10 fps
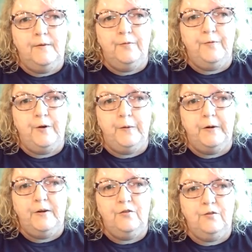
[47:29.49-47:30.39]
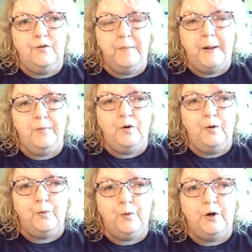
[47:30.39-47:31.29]
the flourish to be able
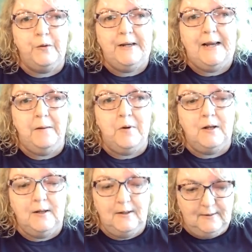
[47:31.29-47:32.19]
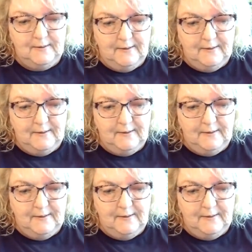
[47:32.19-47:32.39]
to embroider a name on.